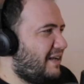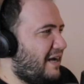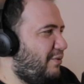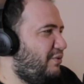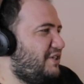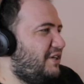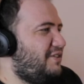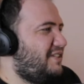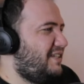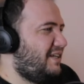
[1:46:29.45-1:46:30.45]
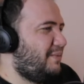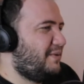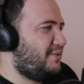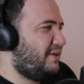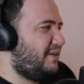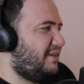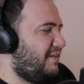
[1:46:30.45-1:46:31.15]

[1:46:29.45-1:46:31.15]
I wish I could see him as well.